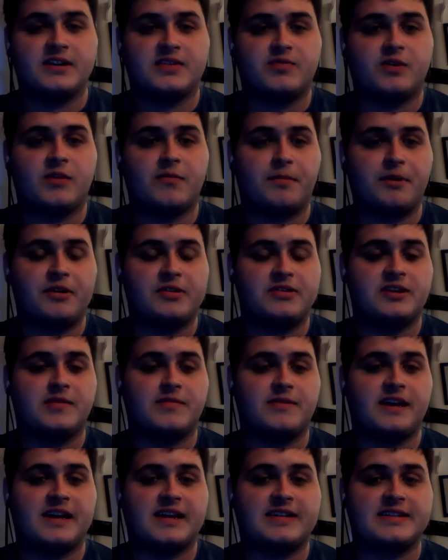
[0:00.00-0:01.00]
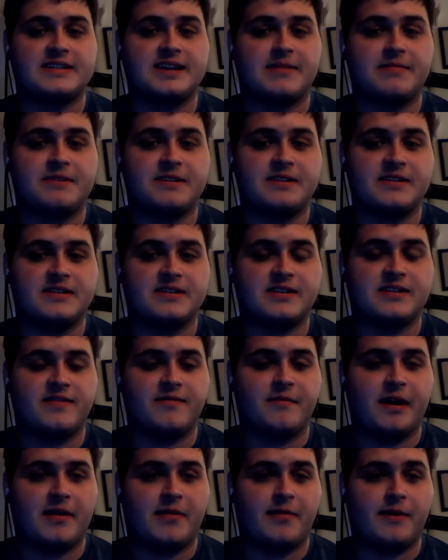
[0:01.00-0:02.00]
is what built up that acceptance of
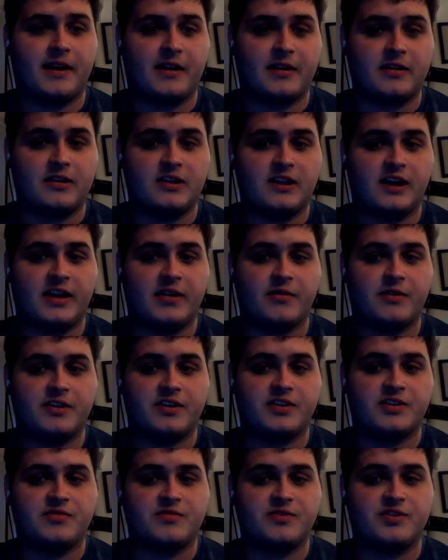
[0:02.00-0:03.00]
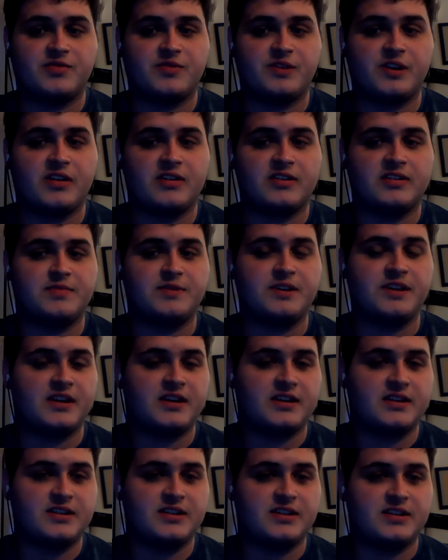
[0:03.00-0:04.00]
mathematical language, which we all
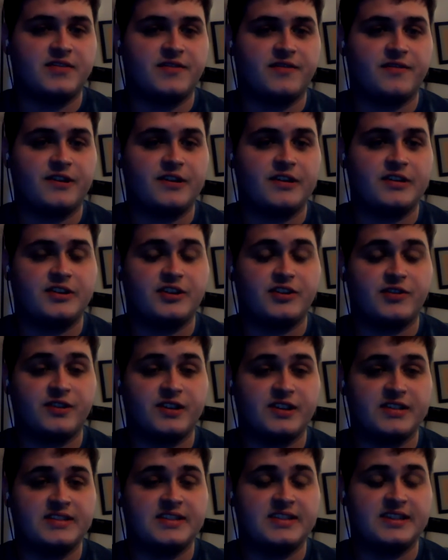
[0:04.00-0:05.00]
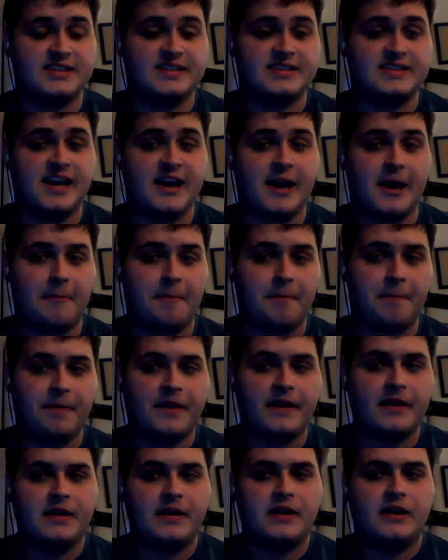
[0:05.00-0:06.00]
speak to different degrees to this day.
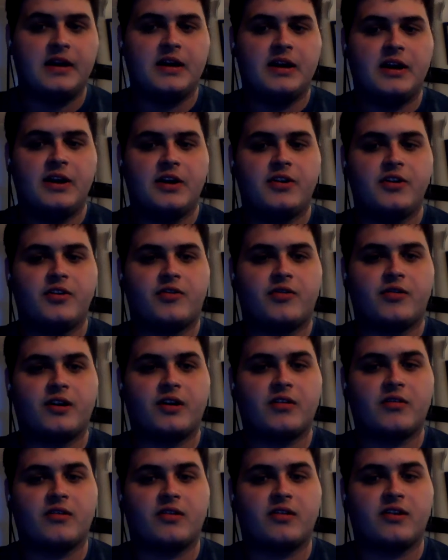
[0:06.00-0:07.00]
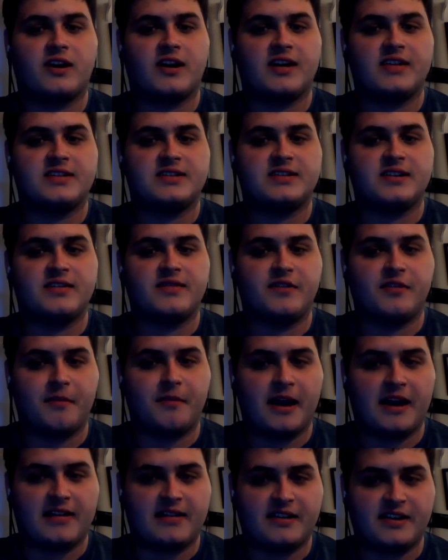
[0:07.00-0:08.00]
Your critical thoughts of your
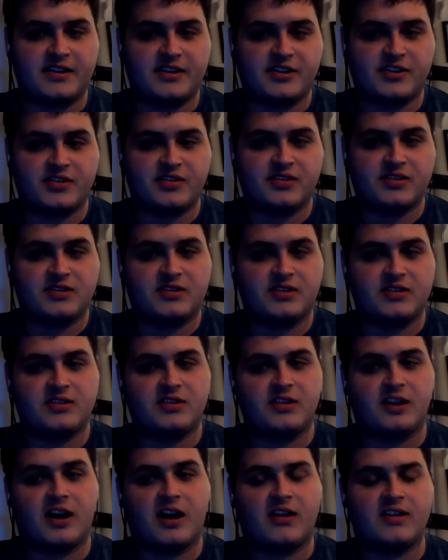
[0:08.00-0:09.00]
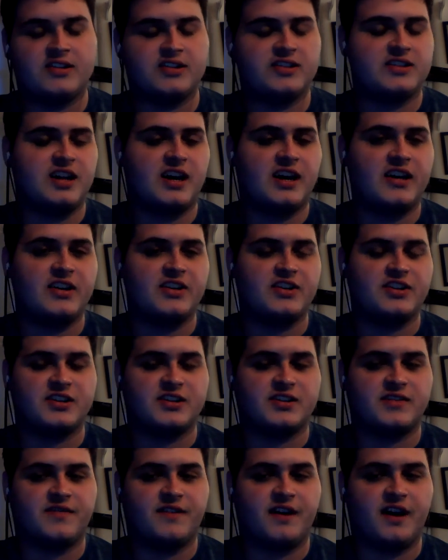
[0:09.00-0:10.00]
math teacher's knowledge is not
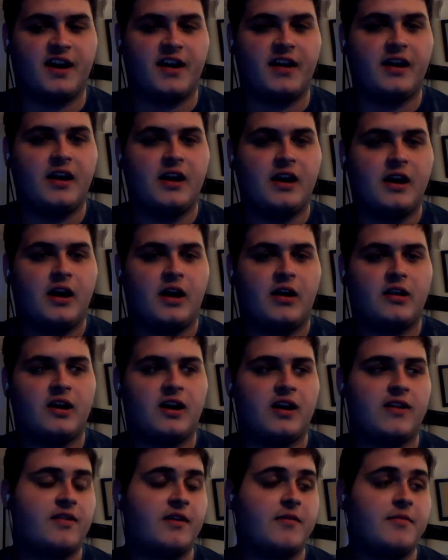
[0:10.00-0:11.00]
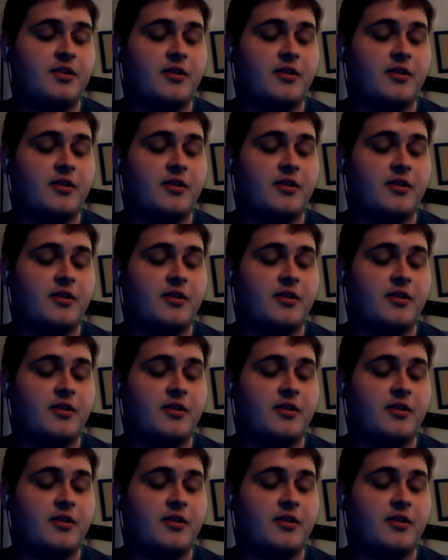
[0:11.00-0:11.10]
unjustified. A lot of